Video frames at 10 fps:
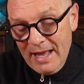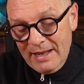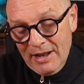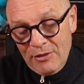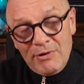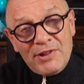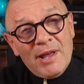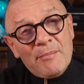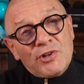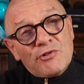Now there is
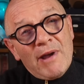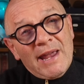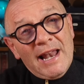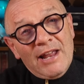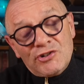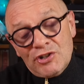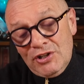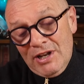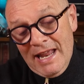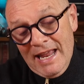temperature
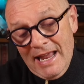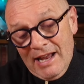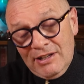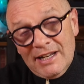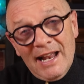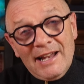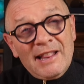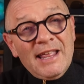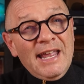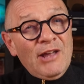regulation here, and you'd like to
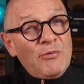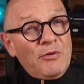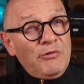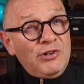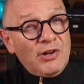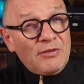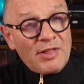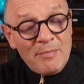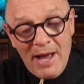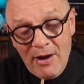think it would reduce
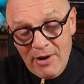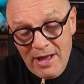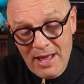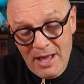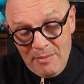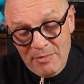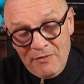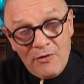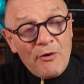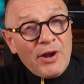the power
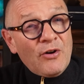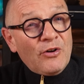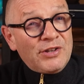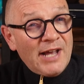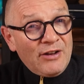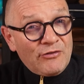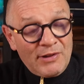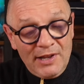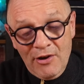before it got dangerously